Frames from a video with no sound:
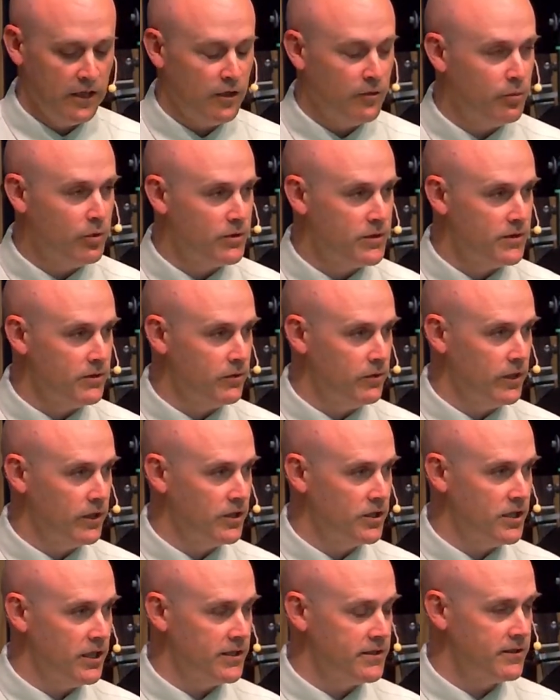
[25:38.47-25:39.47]
and
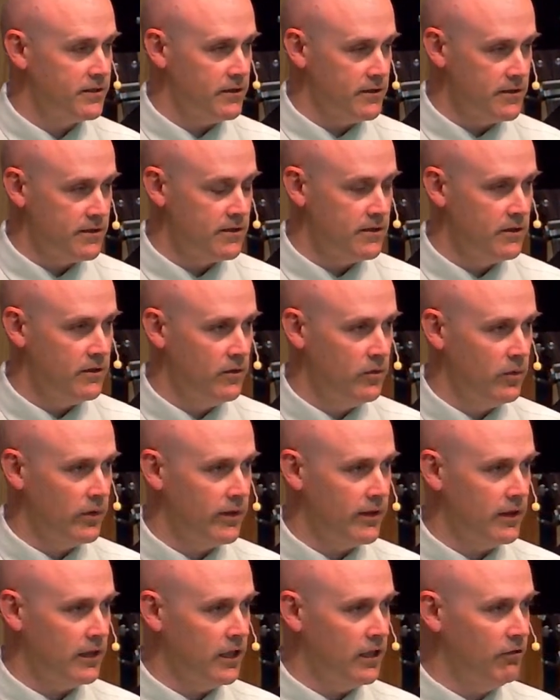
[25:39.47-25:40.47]
pursuing justice
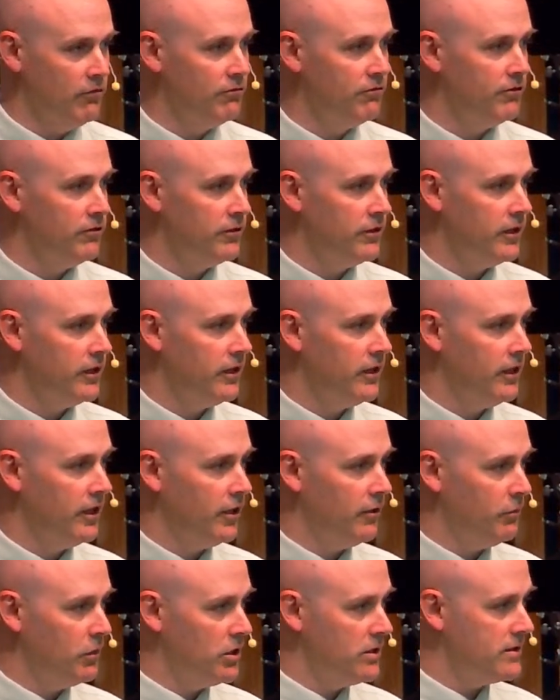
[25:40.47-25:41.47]
with love
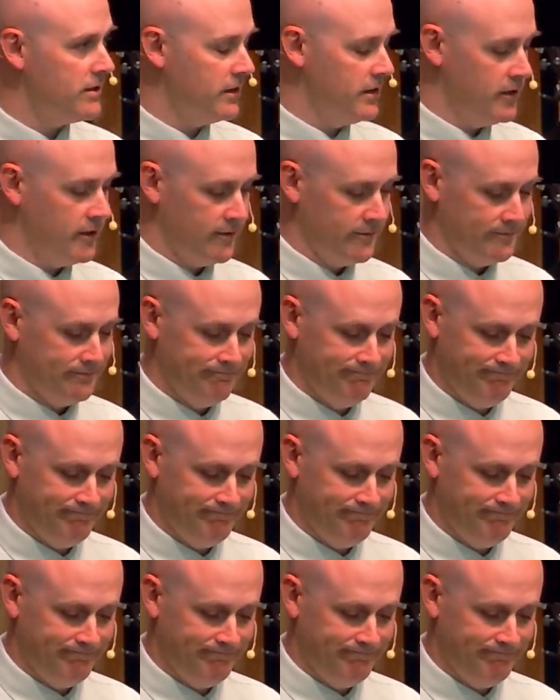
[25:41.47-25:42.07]
and mercy.